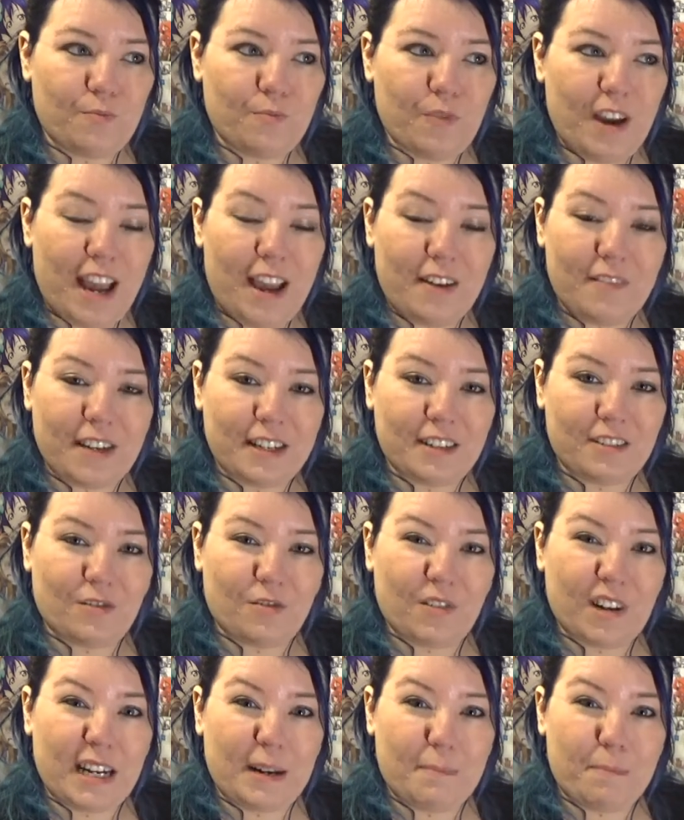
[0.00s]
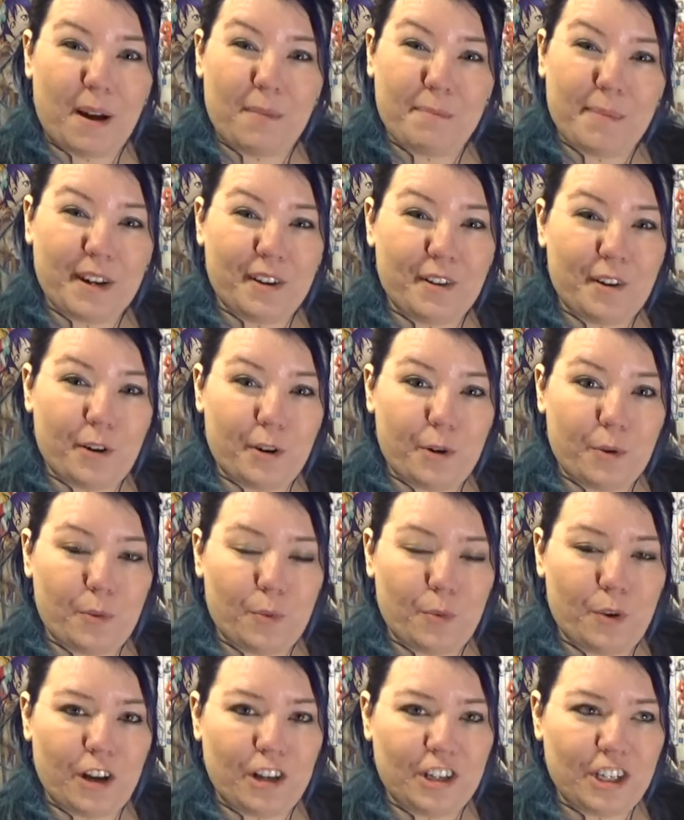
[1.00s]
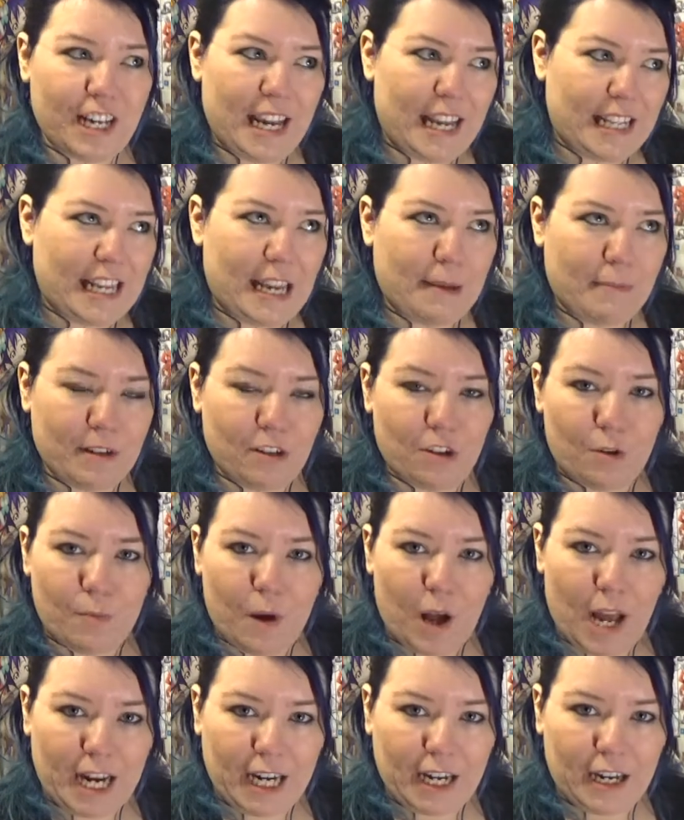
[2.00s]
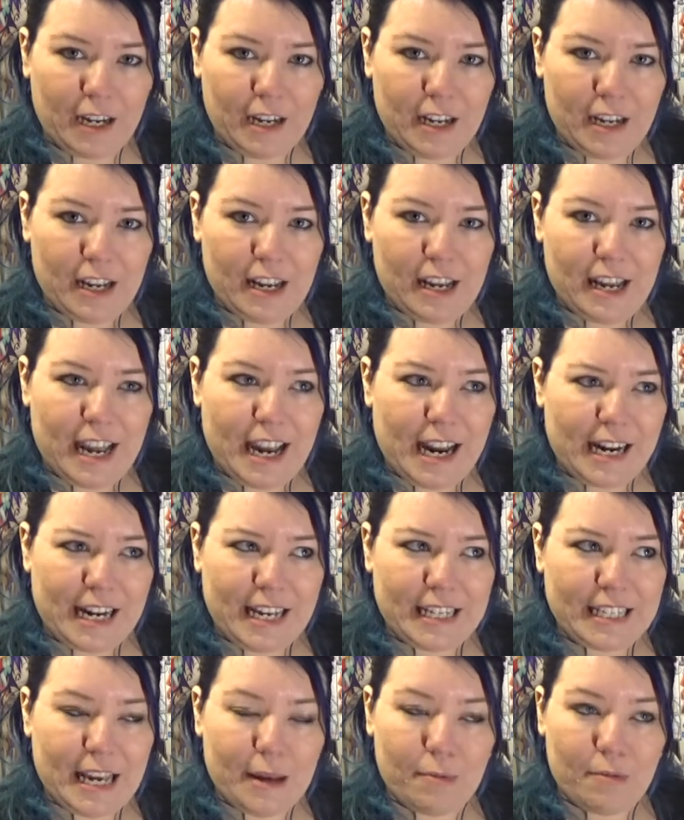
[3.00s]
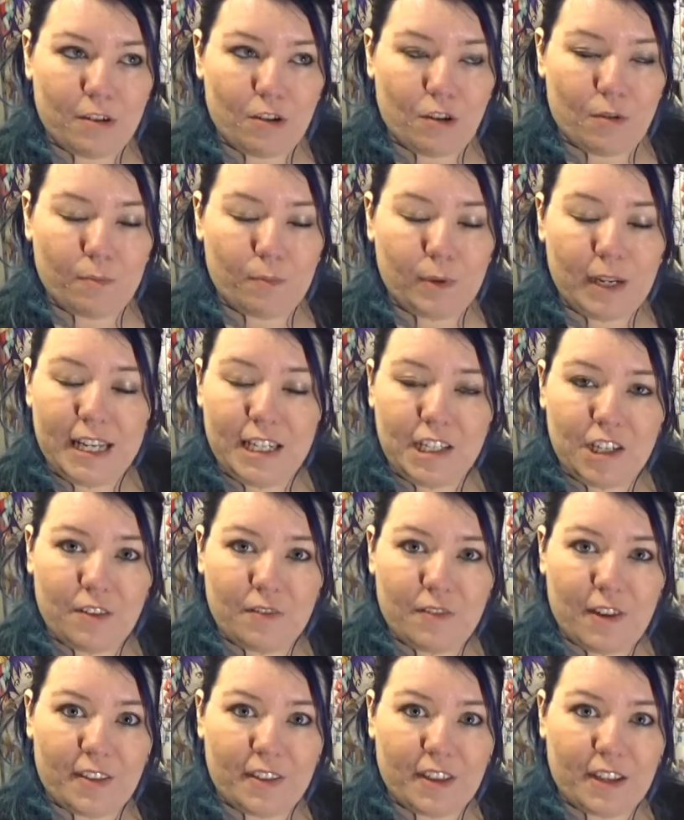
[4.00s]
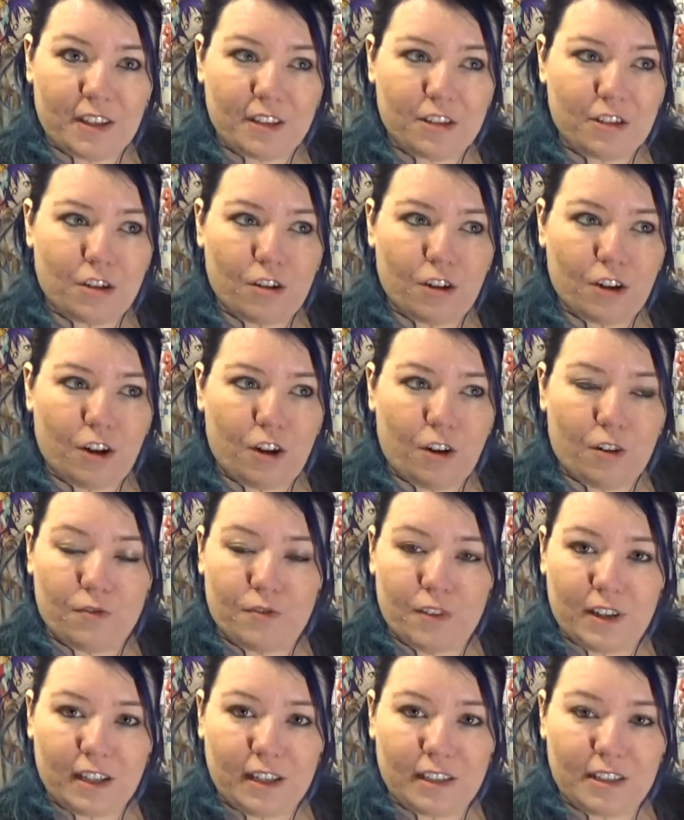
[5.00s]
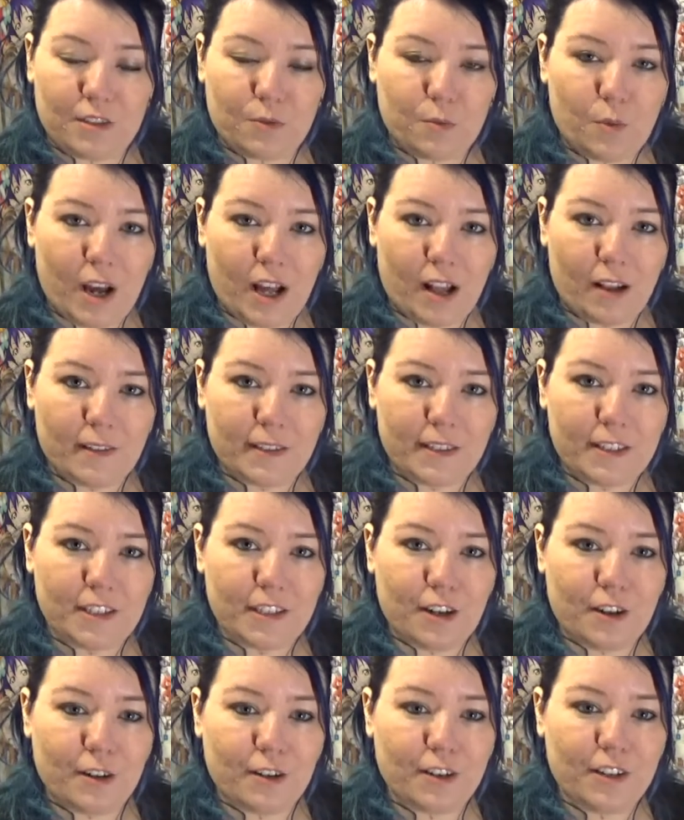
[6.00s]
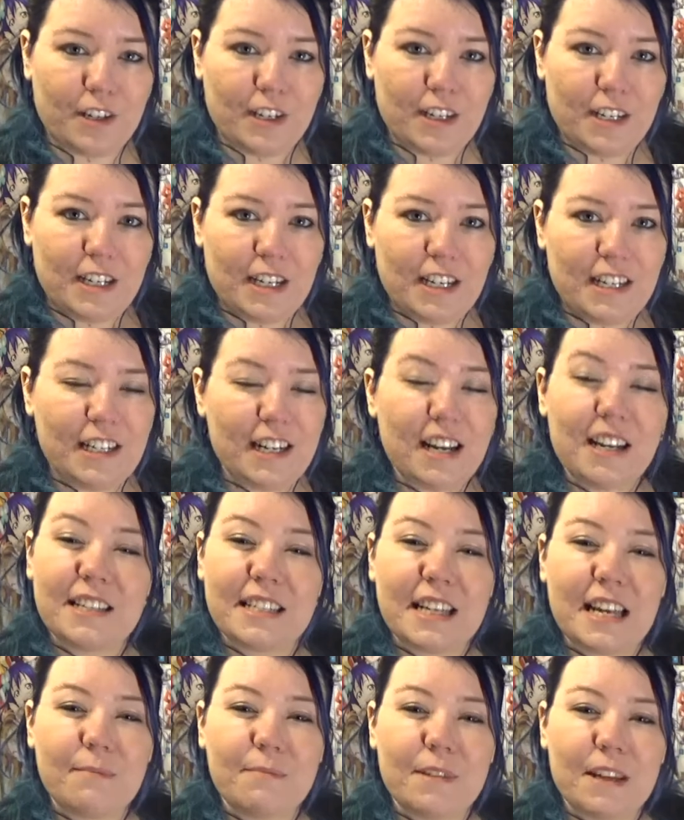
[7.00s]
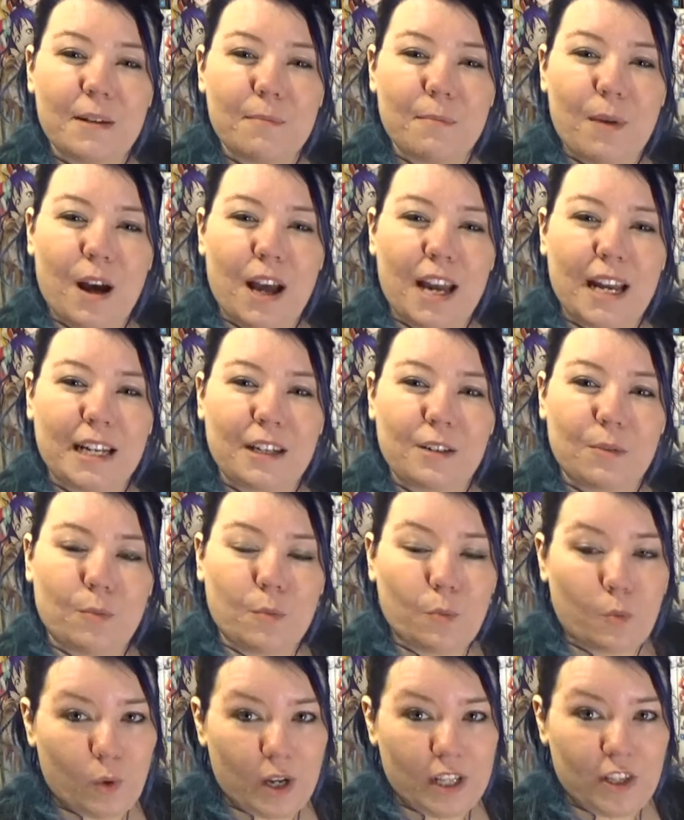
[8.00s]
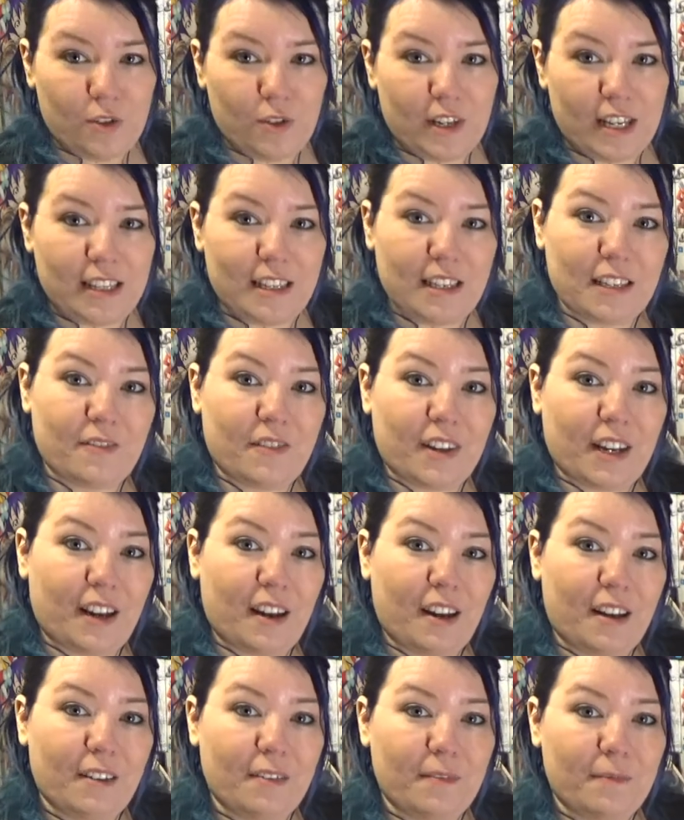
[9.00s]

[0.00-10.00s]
having to really bump it at all, which has happened on mine and has happened on plenty of other Sonico figures as well. So just keep that in mind when you get this figure.